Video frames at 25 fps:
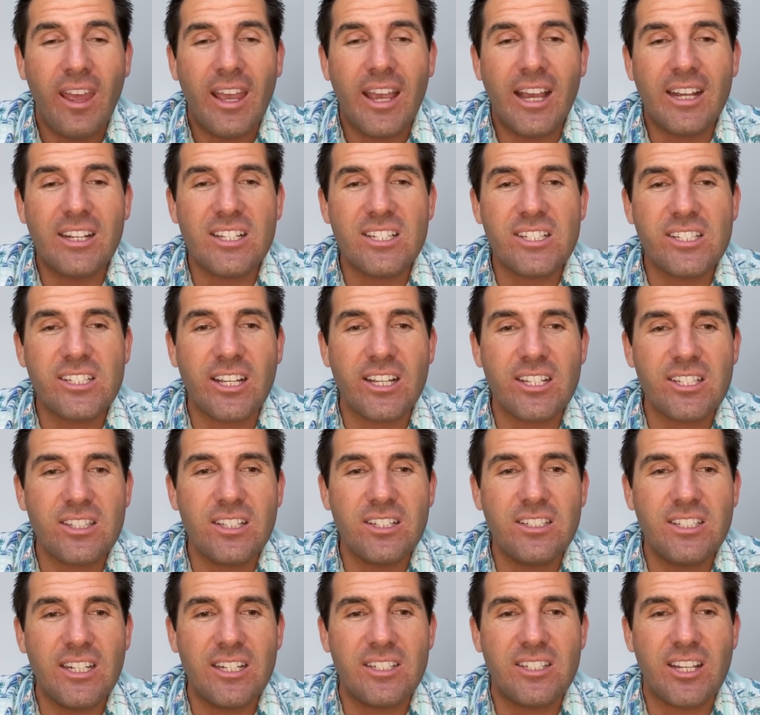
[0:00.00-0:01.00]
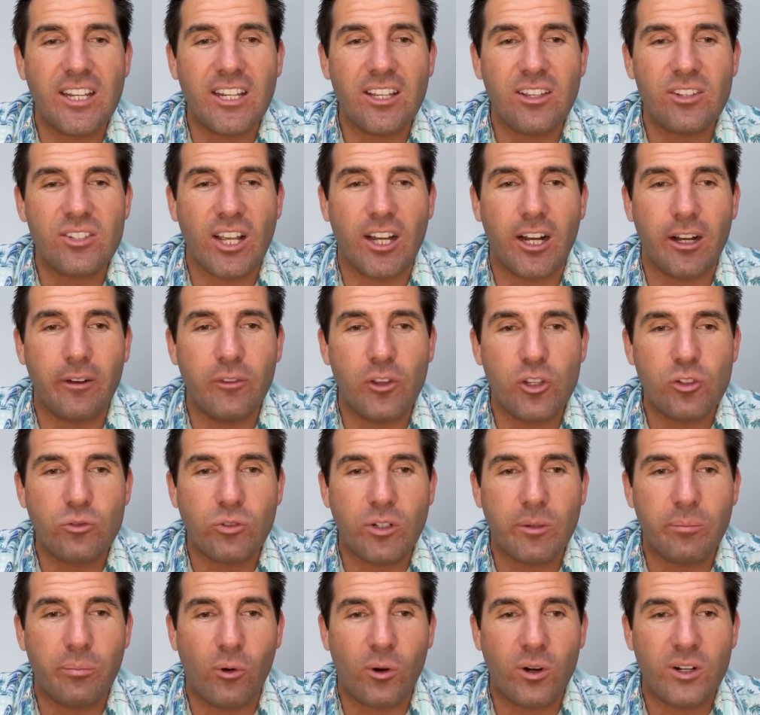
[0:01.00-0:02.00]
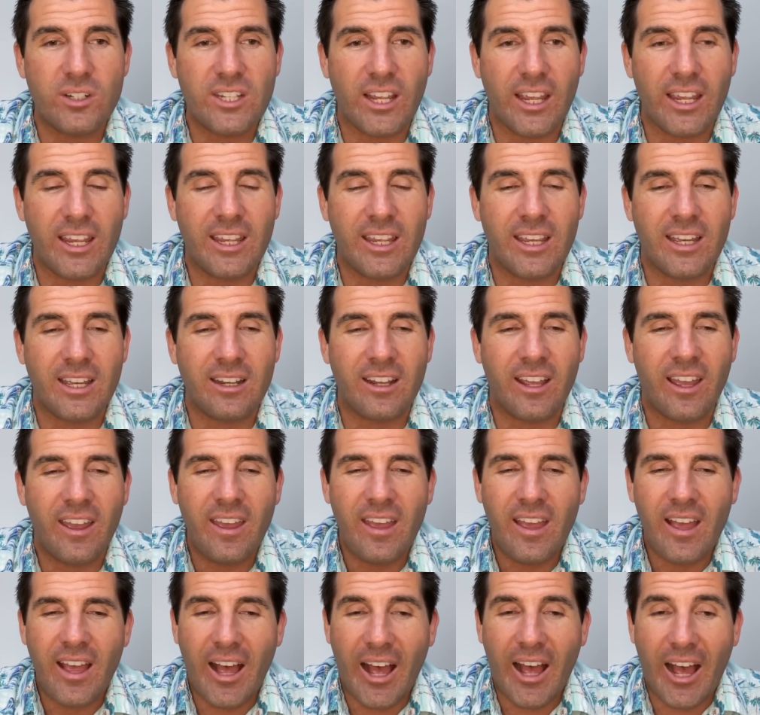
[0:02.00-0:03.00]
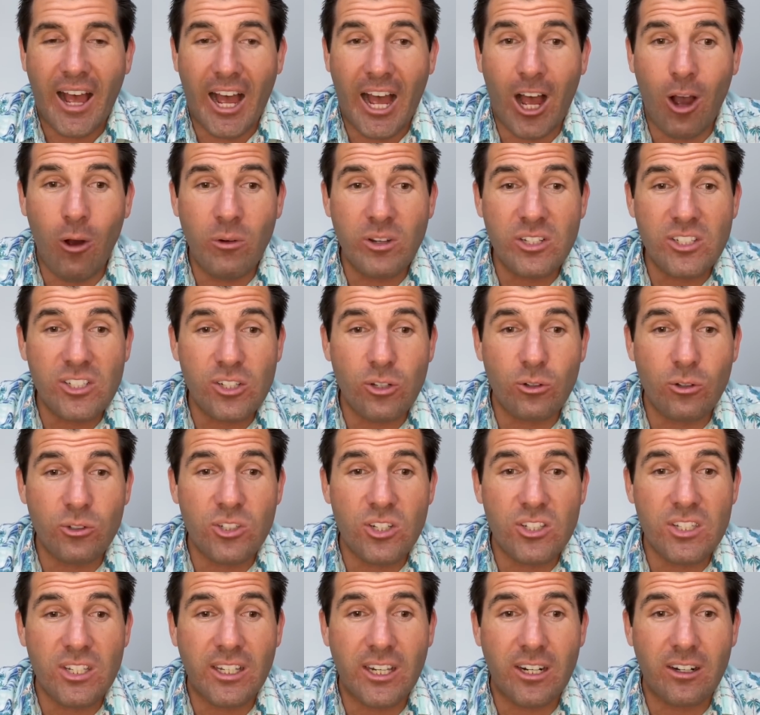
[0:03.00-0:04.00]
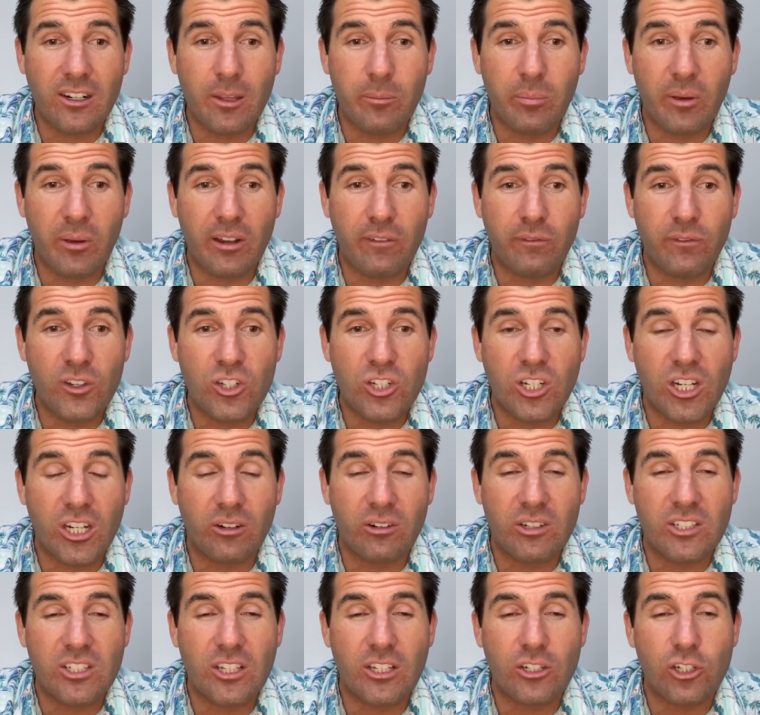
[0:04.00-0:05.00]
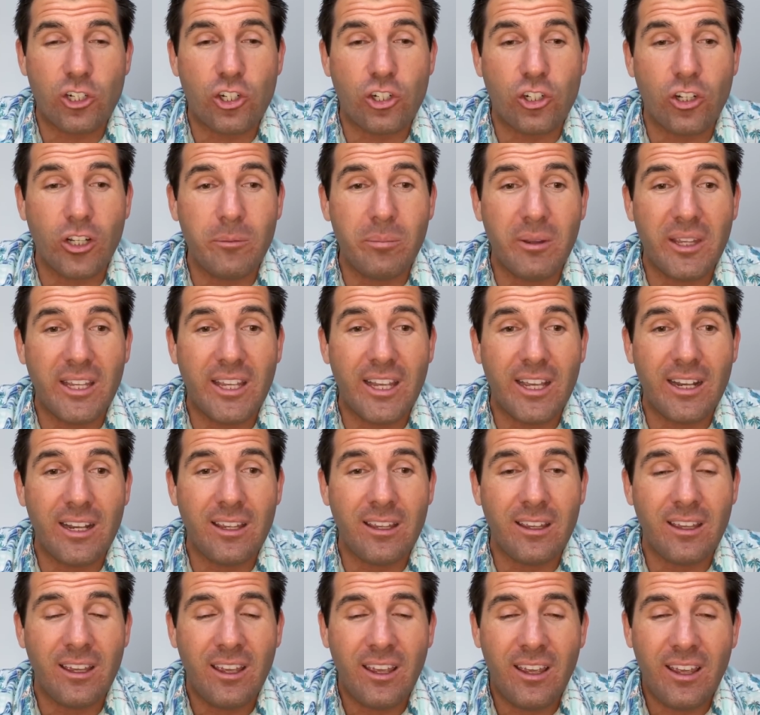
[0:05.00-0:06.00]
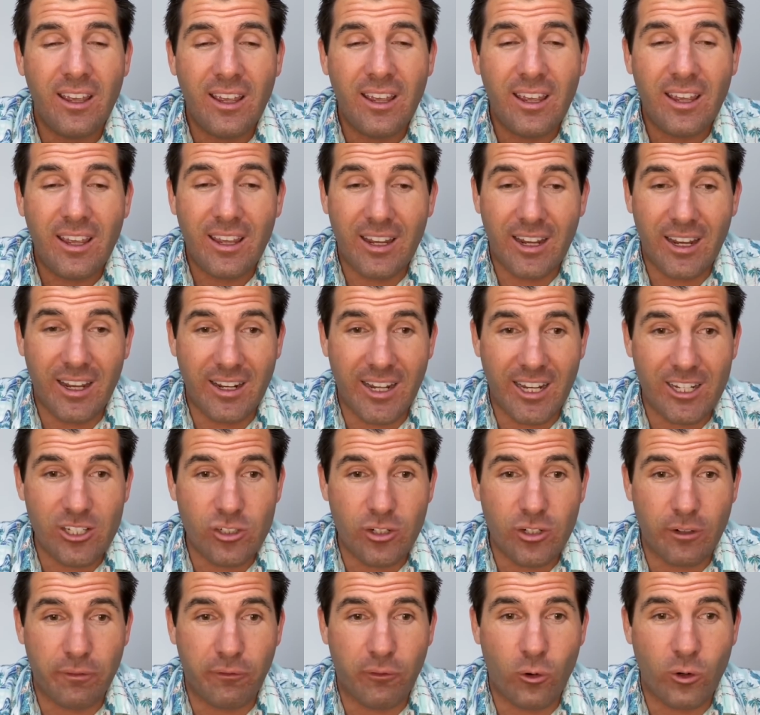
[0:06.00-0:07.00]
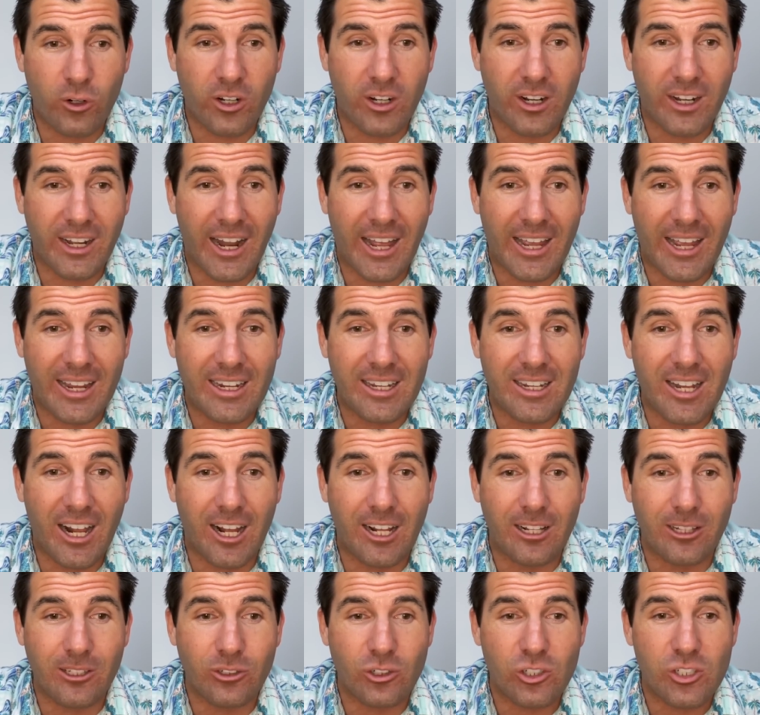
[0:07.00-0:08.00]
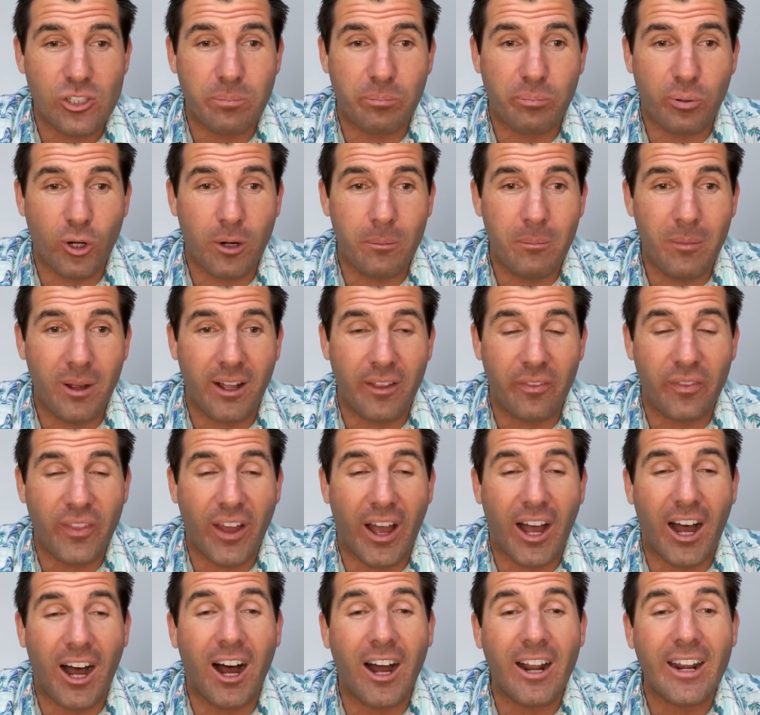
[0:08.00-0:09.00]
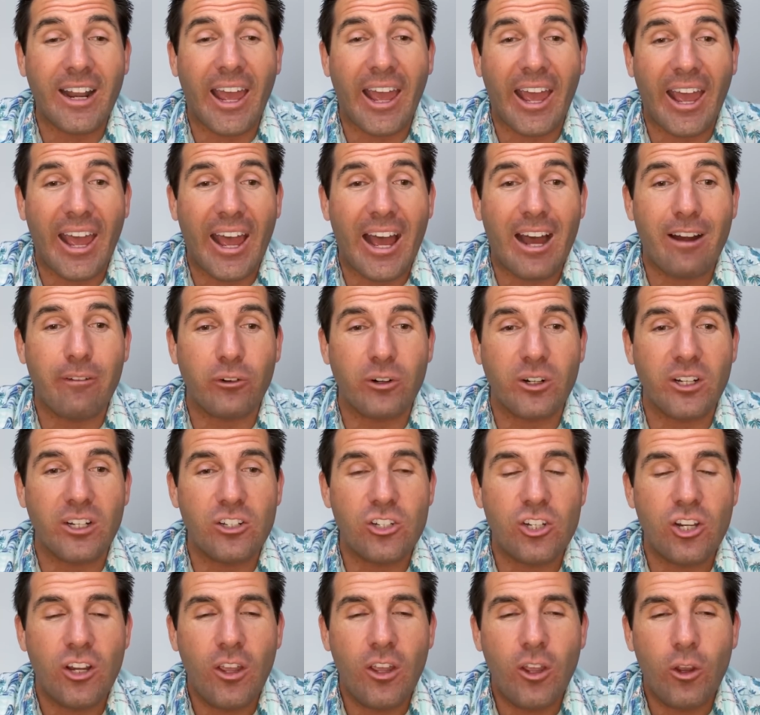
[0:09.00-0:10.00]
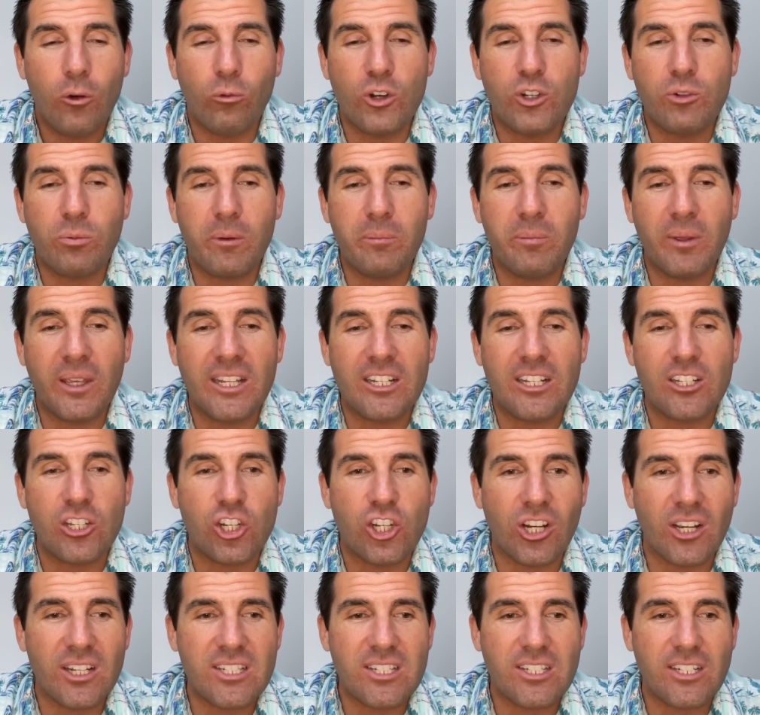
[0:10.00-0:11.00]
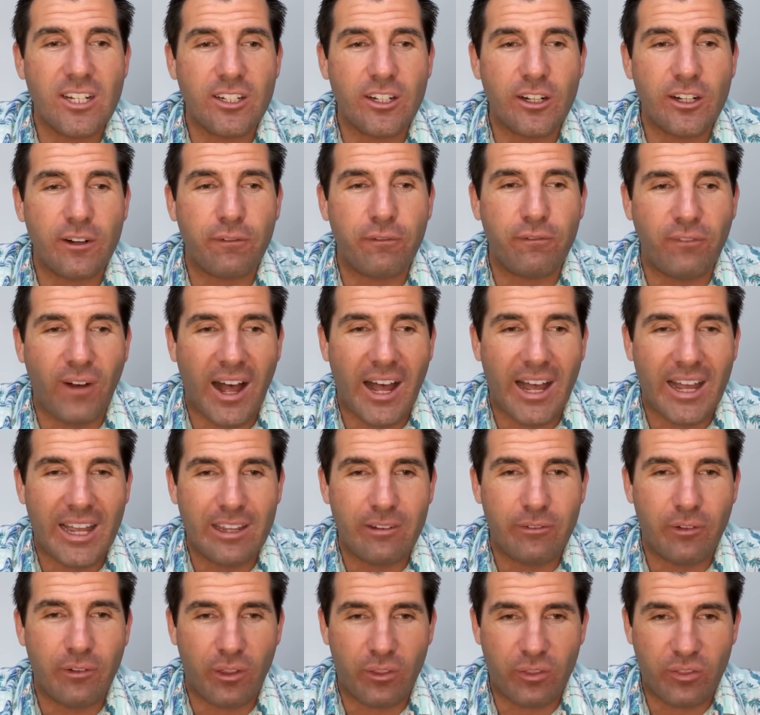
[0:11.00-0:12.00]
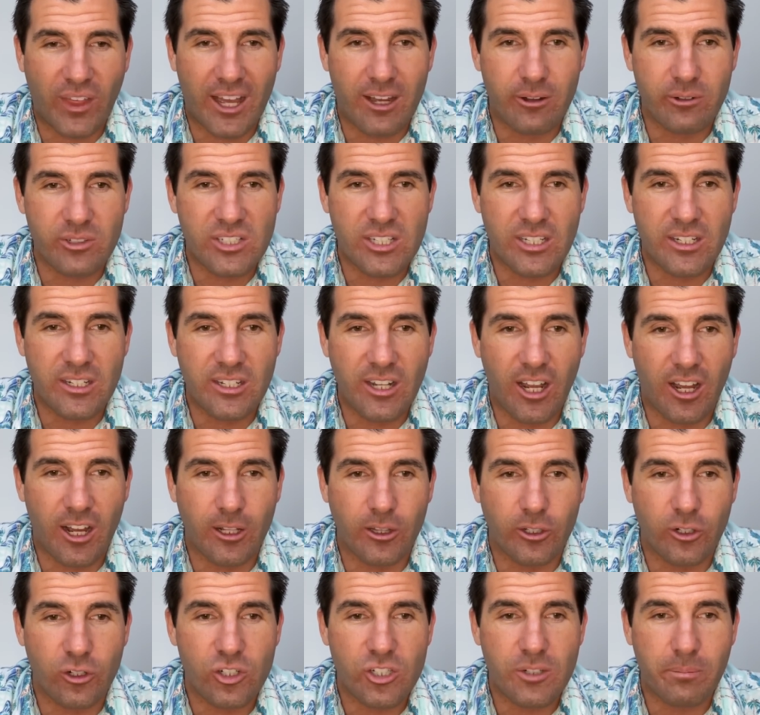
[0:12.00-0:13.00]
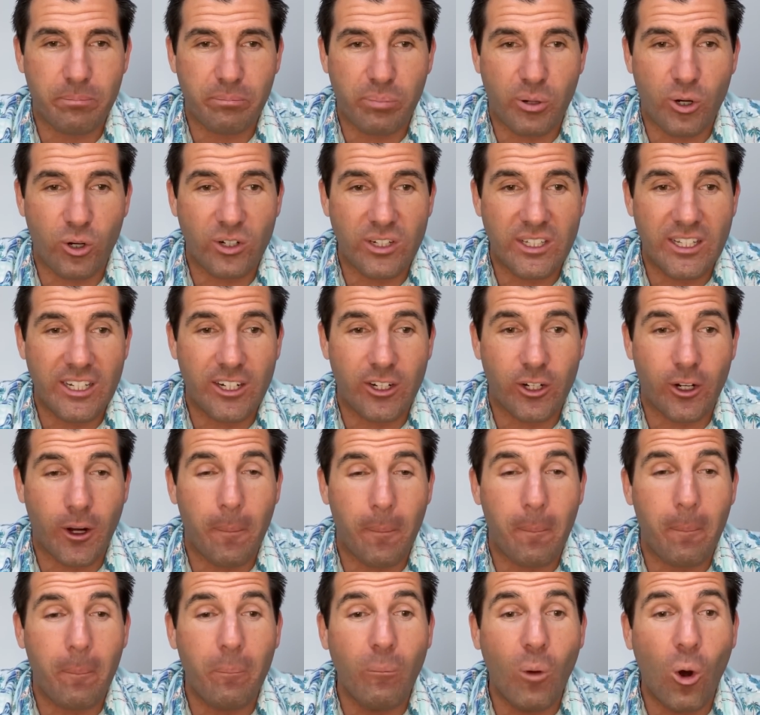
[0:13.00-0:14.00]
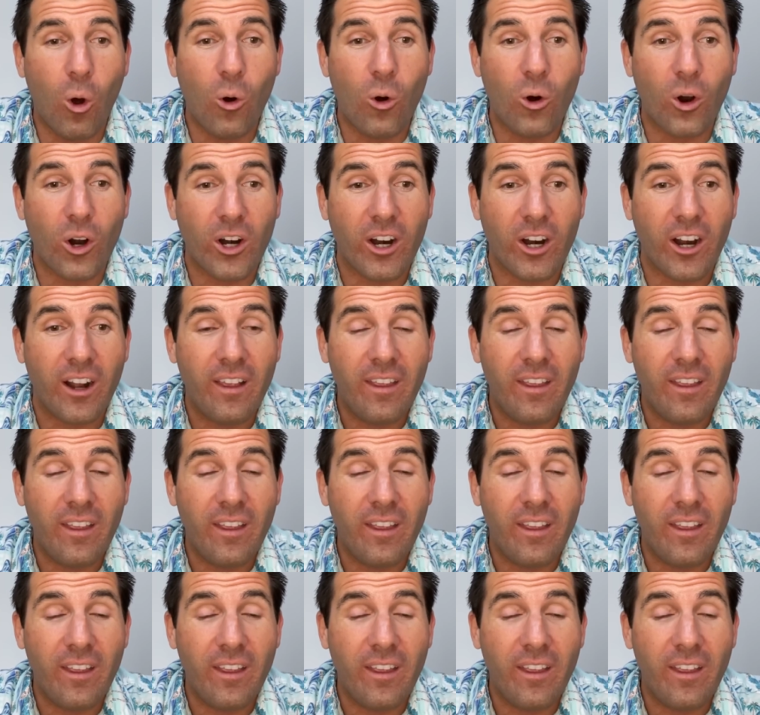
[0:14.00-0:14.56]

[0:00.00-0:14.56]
and discuss the details of this report and how Social Security beneficiaries should be getting an extra $409 per month on average, which would be just under $5,000 per year more.